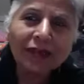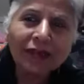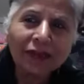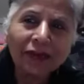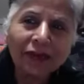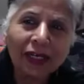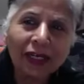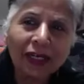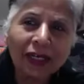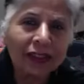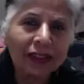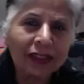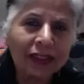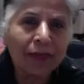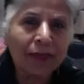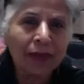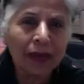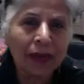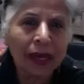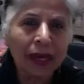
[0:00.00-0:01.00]

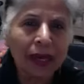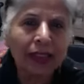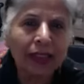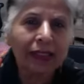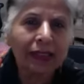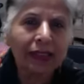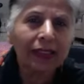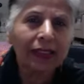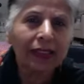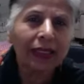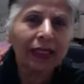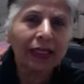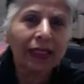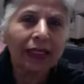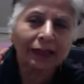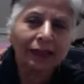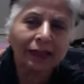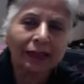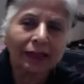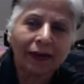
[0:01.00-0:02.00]
surprised that uh,
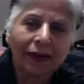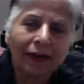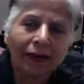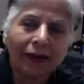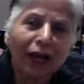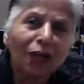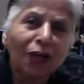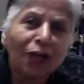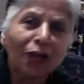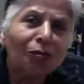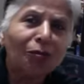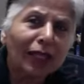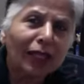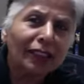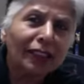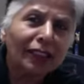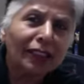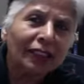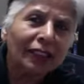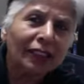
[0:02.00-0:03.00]

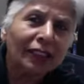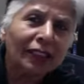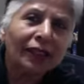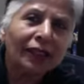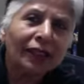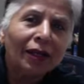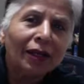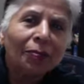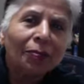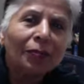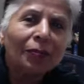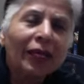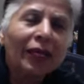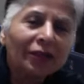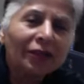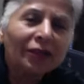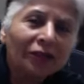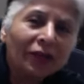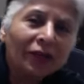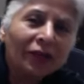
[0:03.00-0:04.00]
Hanumanji played a
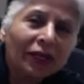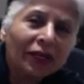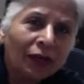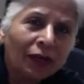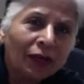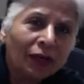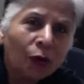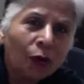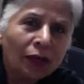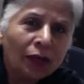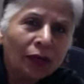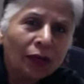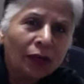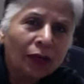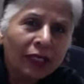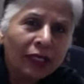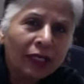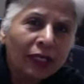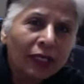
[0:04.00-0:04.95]
very low key